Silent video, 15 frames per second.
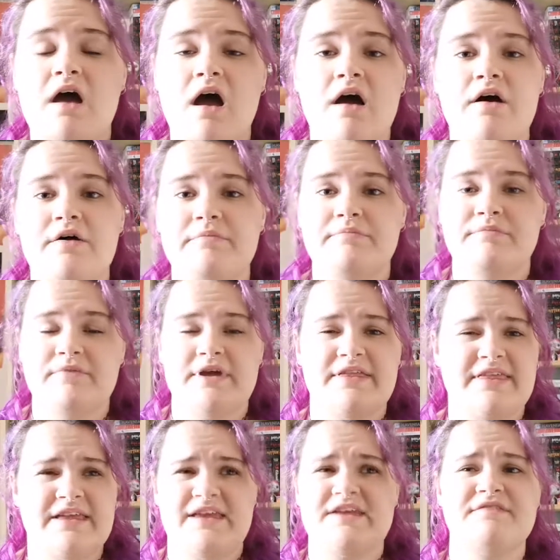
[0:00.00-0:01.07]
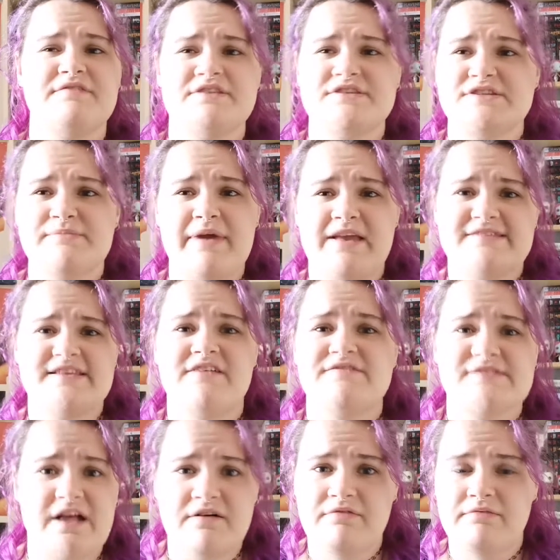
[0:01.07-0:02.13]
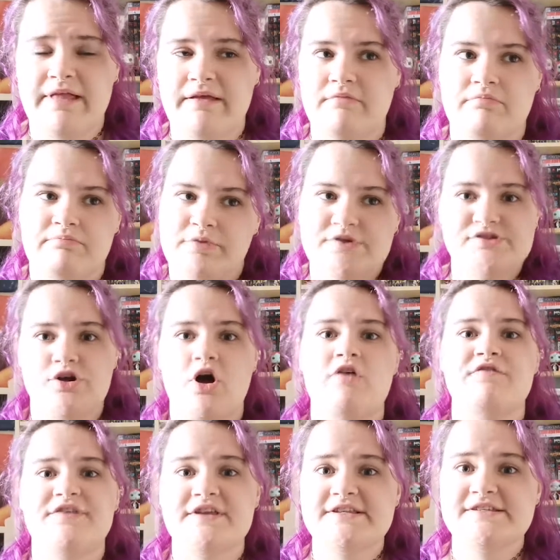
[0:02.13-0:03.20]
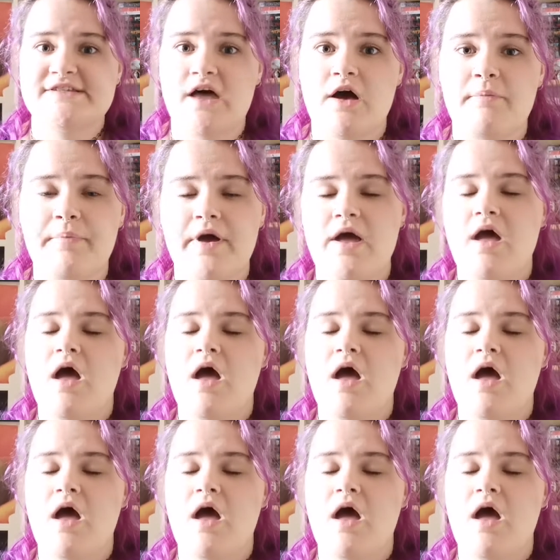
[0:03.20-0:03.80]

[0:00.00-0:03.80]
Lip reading: I think even to make herself, like, boost her confidence up.